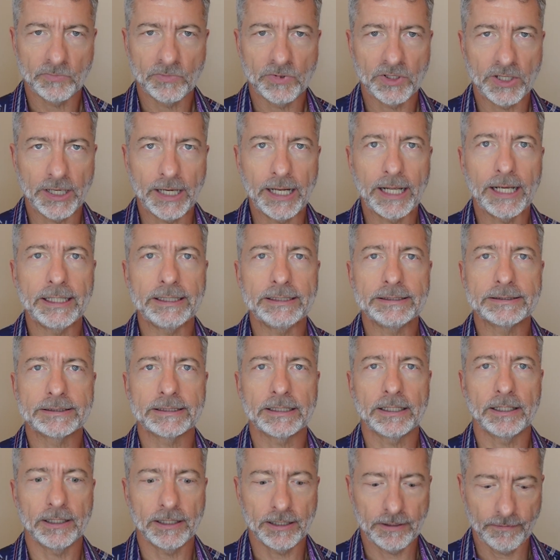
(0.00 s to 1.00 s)
Today's
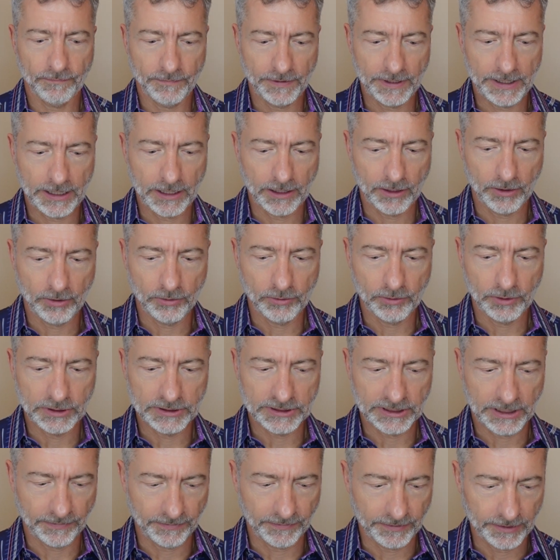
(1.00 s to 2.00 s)
video
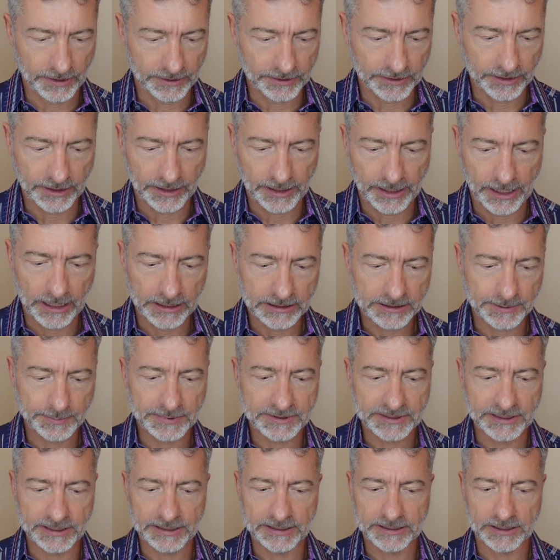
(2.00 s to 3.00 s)
is given under the
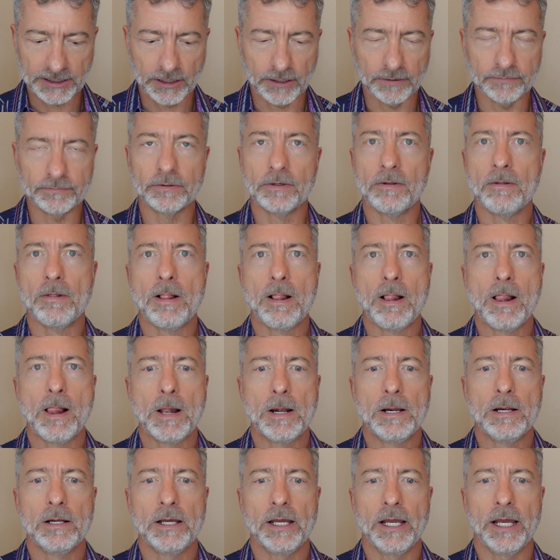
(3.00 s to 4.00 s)
auspices of
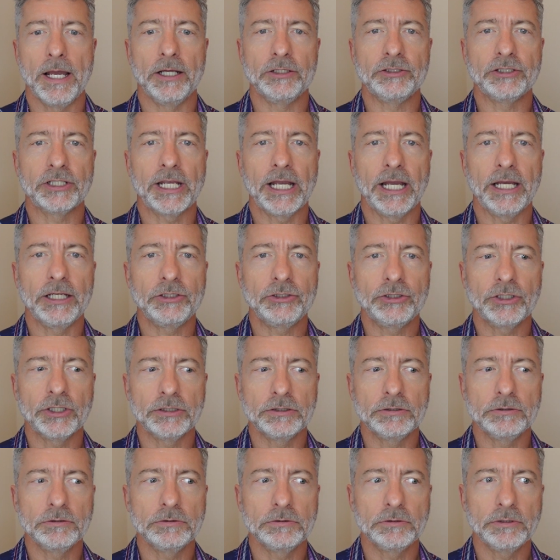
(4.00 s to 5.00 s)

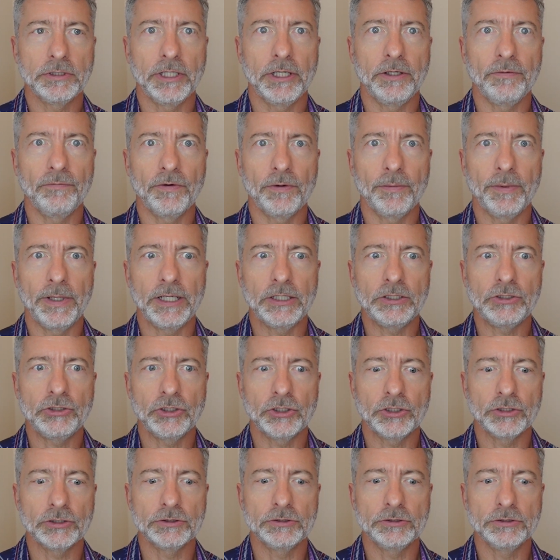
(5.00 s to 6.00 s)
education,
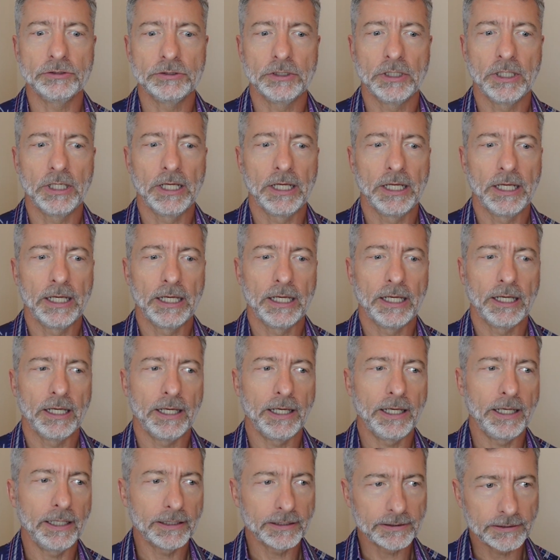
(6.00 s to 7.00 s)
information,
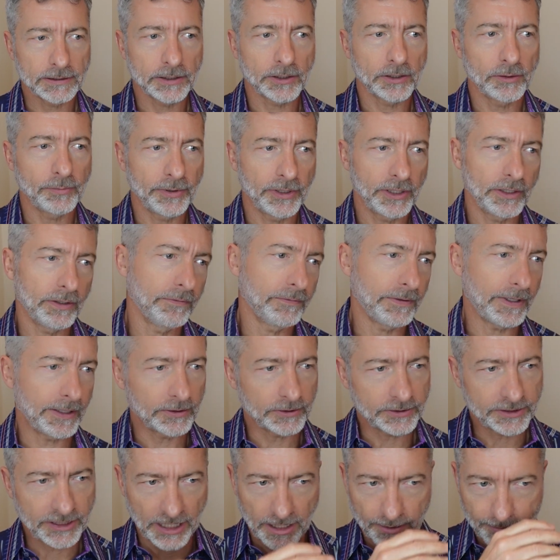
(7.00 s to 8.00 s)
and a little bit of
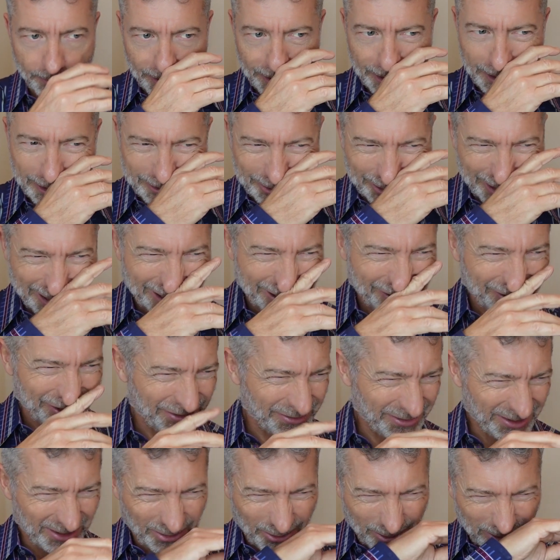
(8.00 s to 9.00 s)
entertainment. I try to
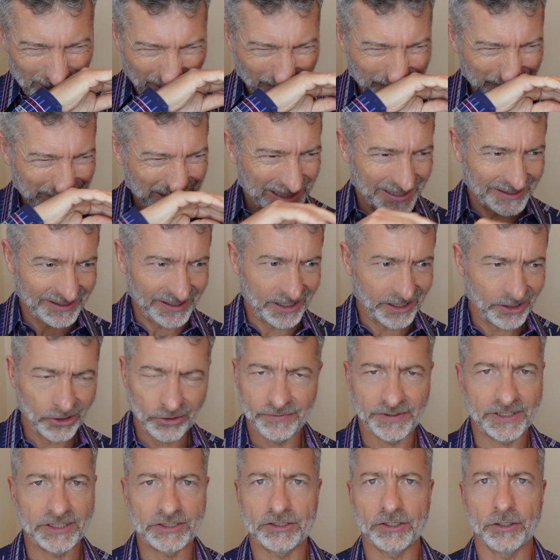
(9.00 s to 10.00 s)
throw something in there. I don't
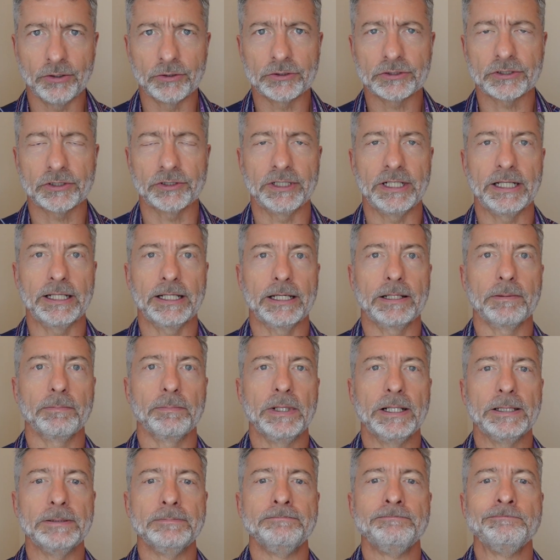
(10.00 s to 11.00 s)
have any jokes or anything,
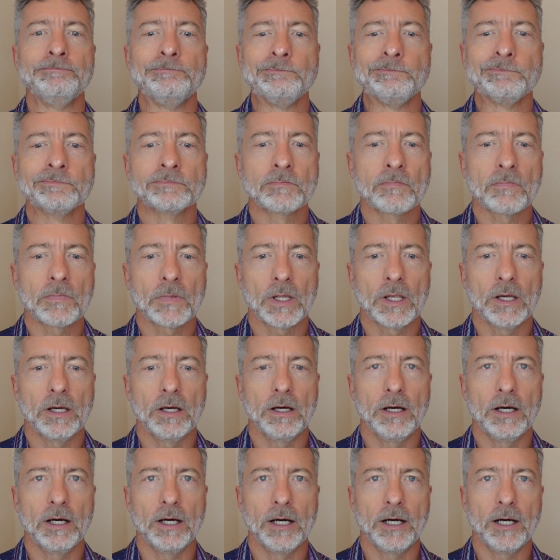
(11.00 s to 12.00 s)
but
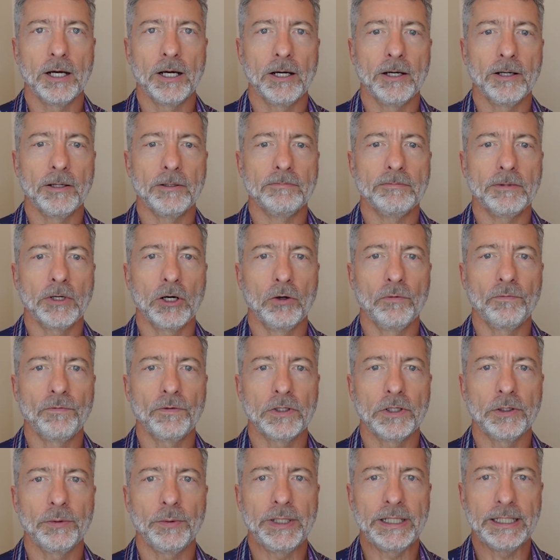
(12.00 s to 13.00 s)

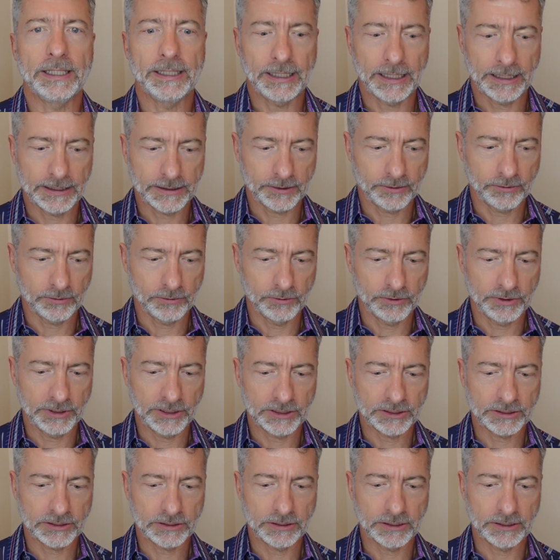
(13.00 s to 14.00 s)
hopefully we can get through
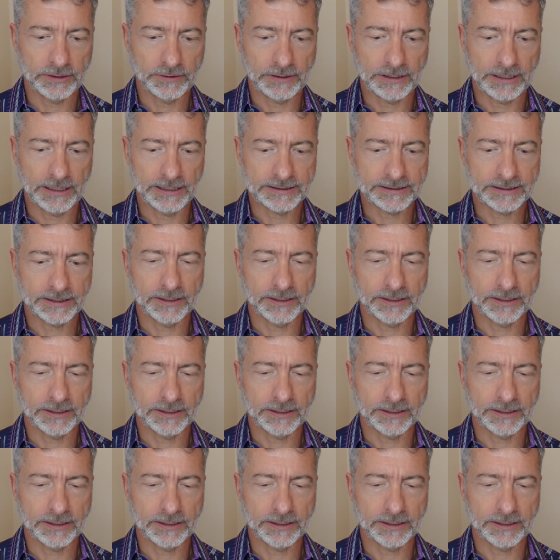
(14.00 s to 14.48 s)
this in less